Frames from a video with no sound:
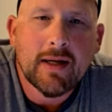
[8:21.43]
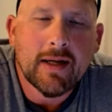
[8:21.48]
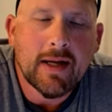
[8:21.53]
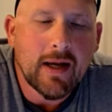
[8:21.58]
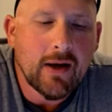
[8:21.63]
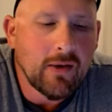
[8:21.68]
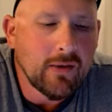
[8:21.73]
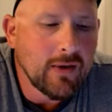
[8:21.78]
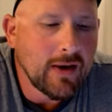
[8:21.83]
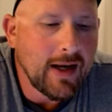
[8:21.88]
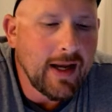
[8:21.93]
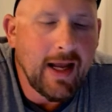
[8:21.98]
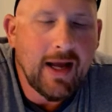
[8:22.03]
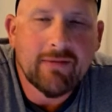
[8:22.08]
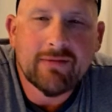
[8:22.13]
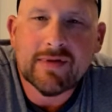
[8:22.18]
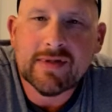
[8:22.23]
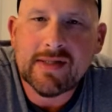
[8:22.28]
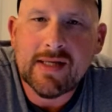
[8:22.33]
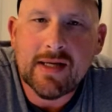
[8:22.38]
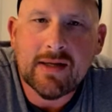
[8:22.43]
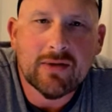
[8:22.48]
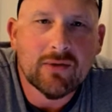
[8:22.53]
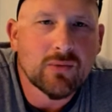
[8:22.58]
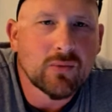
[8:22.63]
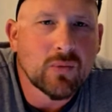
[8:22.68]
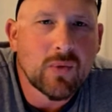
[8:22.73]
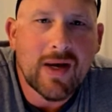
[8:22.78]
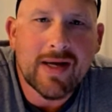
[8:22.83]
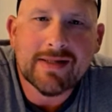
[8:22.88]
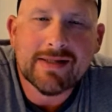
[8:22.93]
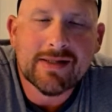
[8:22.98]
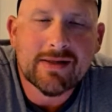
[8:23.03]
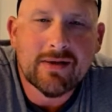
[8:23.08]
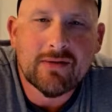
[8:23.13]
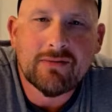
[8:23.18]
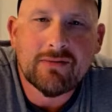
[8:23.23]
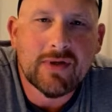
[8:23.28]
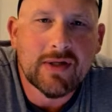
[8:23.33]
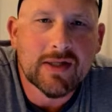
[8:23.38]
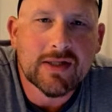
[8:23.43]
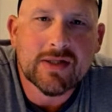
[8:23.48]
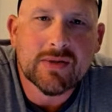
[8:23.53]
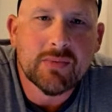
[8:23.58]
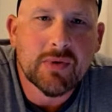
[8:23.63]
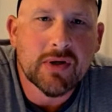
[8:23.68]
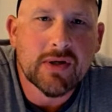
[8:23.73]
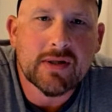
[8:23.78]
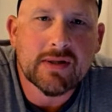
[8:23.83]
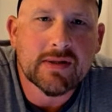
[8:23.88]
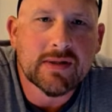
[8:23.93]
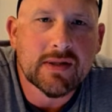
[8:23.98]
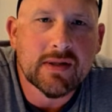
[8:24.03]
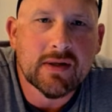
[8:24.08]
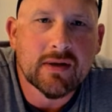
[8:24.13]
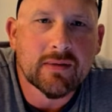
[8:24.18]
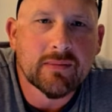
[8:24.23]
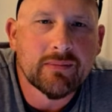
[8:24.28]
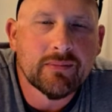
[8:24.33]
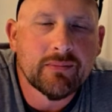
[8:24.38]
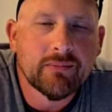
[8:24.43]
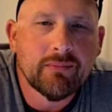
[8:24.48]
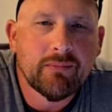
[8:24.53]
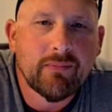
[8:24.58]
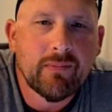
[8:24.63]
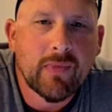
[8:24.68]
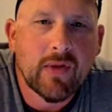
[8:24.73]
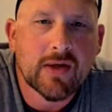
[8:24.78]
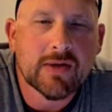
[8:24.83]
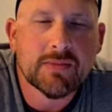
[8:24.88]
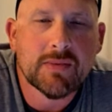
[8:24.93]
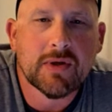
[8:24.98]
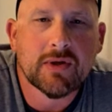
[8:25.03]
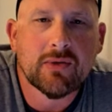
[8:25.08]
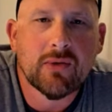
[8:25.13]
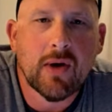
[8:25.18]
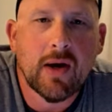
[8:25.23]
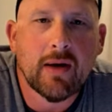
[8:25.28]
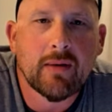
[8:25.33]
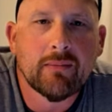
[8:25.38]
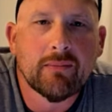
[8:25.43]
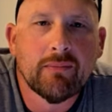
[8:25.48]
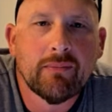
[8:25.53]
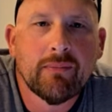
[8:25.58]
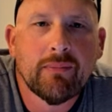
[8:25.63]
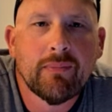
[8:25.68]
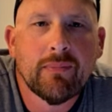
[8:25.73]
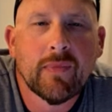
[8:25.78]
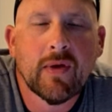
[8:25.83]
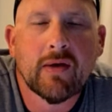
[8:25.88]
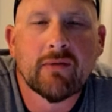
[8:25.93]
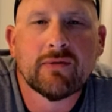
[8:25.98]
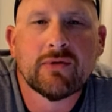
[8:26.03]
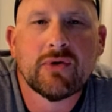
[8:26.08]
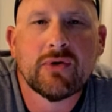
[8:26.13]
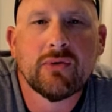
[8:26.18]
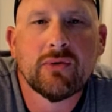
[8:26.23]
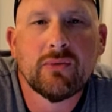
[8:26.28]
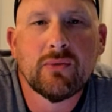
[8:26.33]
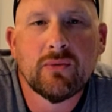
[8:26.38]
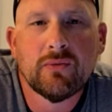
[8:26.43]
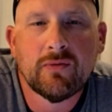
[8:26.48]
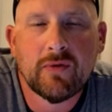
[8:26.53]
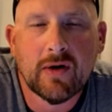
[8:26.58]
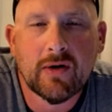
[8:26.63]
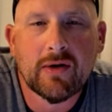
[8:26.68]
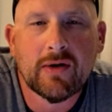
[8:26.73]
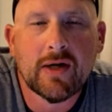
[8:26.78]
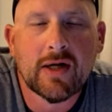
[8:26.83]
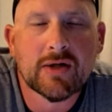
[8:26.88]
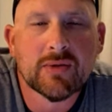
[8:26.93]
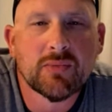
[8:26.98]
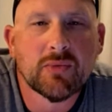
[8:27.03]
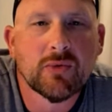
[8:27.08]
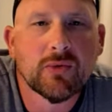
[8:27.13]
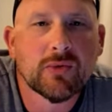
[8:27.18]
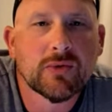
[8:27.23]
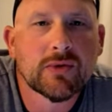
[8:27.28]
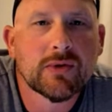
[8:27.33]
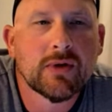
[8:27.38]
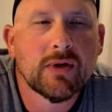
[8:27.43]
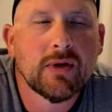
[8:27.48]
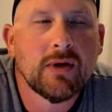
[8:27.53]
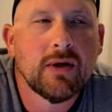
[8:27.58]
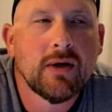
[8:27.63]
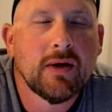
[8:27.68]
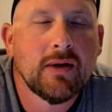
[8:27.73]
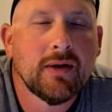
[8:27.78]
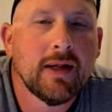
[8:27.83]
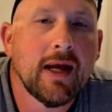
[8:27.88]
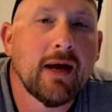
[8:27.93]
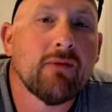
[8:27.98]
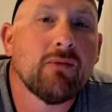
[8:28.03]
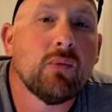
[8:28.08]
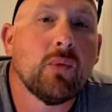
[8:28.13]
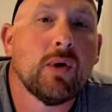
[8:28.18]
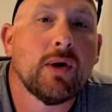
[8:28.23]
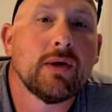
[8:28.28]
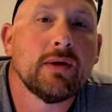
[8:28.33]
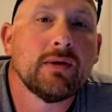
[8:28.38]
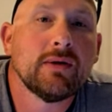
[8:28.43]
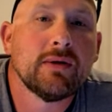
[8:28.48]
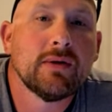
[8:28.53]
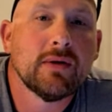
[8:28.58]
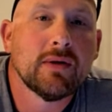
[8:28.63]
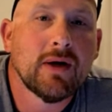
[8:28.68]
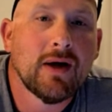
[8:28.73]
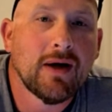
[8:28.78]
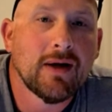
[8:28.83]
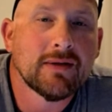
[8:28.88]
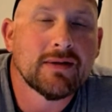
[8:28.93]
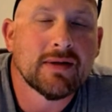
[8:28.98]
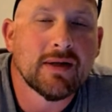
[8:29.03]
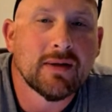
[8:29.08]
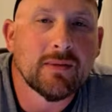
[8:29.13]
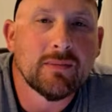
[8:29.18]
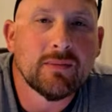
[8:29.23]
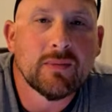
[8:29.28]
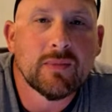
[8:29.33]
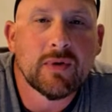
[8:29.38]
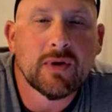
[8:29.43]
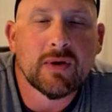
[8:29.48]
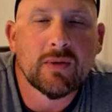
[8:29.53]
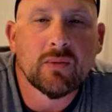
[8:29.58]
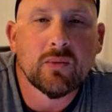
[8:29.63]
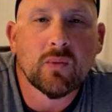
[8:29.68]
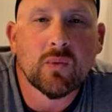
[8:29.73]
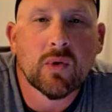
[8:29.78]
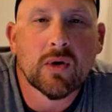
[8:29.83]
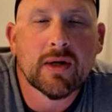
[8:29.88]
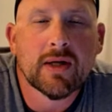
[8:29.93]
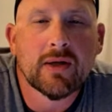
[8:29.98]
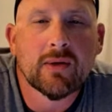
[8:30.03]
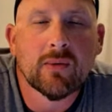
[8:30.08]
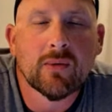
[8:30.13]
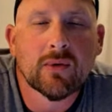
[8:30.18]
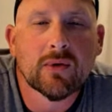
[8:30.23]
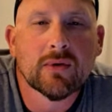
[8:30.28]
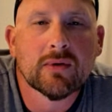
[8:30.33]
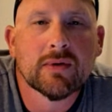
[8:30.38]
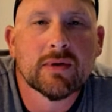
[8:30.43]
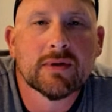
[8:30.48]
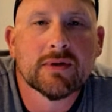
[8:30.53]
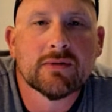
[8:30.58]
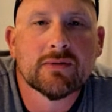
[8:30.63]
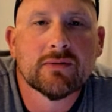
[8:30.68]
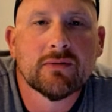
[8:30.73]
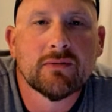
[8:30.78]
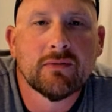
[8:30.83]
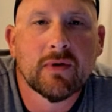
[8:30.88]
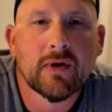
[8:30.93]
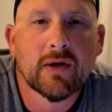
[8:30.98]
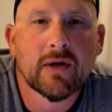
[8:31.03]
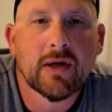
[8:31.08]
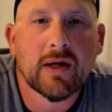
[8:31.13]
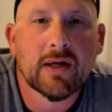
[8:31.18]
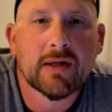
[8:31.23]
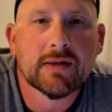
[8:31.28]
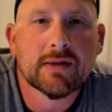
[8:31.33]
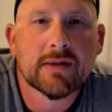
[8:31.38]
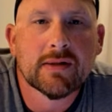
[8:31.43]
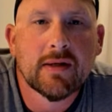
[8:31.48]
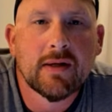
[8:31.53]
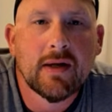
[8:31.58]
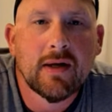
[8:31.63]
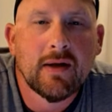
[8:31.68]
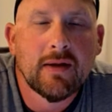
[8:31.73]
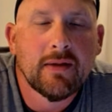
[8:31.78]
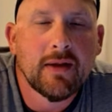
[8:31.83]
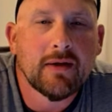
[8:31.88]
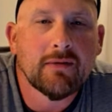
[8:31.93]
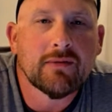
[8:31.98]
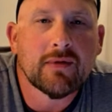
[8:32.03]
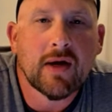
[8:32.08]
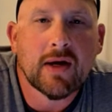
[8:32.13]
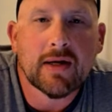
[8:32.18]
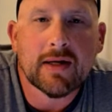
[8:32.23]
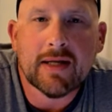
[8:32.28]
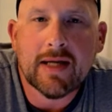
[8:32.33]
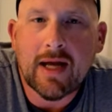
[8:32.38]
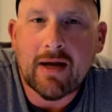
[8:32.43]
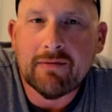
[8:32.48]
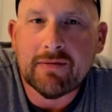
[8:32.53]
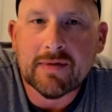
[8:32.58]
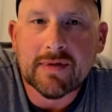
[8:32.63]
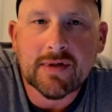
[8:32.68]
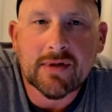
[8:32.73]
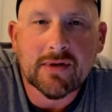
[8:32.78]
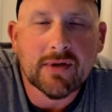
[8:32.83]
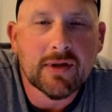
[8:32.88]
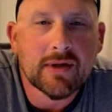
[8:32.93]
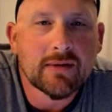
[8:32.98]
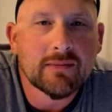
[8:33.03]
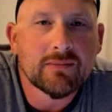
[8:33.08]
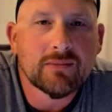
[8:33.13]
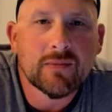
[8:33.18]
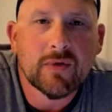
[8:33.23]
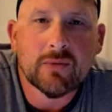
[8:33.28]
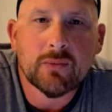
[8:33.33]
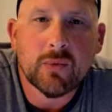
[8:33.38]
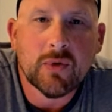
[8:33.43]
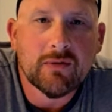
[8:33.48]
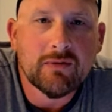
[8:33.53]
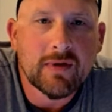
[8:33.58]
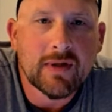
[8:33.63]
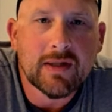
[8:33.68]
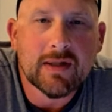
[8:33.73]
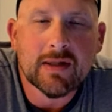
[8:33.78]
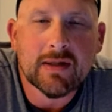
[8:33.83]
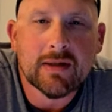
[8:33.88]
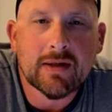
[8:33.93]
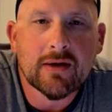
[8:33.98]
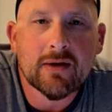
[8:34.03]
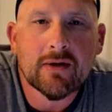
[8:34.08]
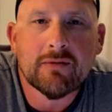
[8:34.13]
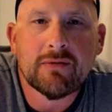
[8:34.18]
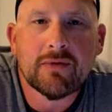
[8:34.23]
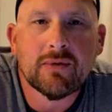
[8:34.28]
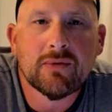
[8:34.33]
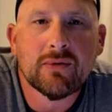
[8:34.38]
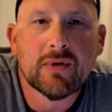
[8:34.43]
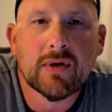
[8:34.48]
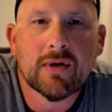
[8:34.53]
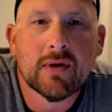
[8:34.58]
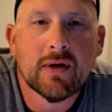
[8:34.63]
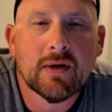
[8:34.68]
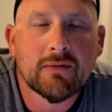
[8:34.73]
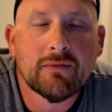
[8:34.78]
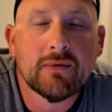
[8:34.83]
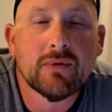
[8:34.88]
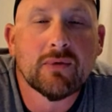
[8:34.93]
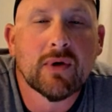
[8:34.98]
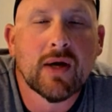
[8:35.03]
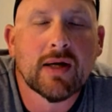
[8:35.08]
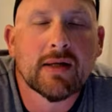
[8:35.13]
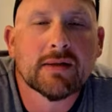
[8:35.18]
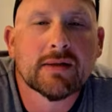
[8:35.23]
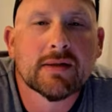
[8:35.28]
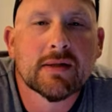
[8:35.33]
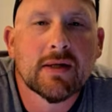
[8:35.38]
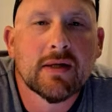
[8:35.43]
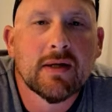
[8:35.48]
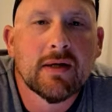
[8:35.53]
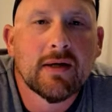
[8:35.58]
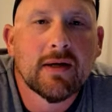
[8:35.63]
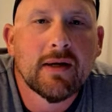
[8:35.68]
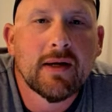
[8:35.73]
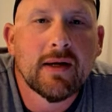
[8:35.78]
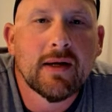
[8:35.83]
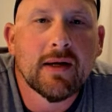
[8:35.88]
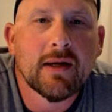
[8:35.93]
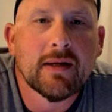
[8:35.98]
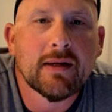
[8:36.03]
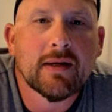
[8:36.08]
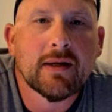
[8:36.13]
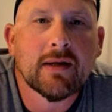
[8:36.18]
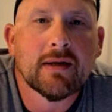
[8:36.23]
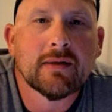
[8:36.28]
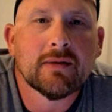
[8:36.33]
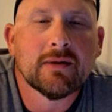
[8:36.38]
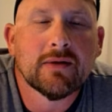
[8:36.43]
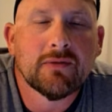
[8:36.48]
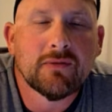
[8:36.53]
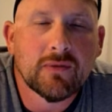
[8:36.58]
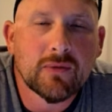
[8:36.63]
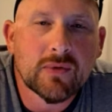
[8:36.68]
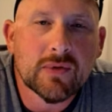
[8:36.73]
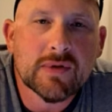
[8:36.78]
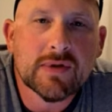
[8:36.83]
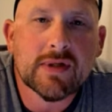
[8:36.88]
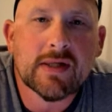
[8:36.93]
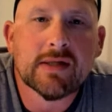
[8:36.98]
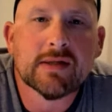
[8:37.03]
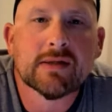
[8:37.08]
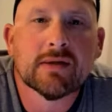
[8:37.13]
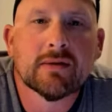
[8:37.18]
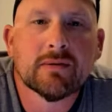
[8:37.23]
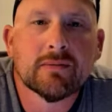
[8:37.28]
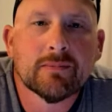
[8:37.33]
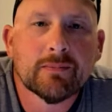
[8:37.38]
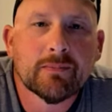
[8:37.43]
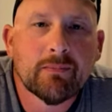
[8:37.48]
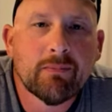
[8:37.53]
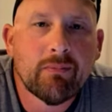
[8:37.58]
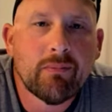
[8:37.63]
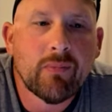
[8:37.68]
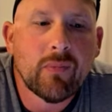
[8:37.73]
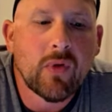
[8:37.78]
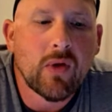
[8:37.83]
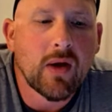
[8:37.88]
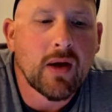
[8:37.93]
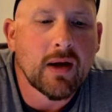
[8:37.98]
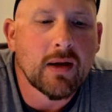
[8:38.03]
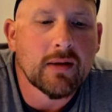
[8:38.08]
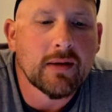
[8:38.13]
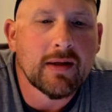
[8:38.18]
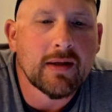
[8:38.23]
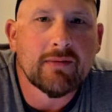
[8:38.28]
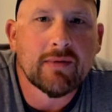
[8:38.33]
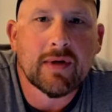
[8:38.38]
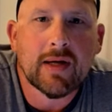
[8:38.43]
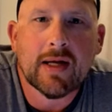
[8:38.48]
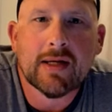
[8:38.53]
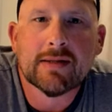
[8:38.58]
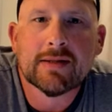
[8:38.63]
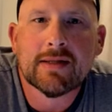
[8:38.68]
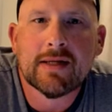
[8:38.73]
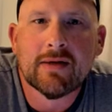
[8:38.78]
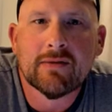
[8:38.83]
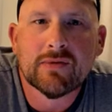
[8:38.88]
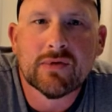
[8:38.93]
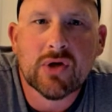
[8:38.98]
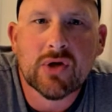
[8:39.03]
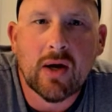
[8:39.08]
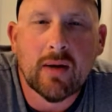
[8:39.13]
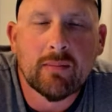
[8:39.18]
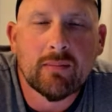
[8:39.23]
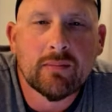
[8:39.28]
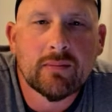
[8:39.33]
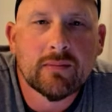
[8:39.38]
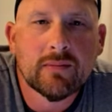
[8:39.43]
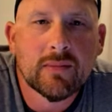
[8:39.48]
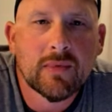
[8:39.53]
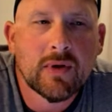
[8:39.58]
Now, I have to say, the rest of the experience here has been great. They have 2 very nice pools. They have 1 hot tub in working order that's very nice. They've got a cafeteria. We've eaten in there a few nights, and the food is decent. They have a nice gift shop.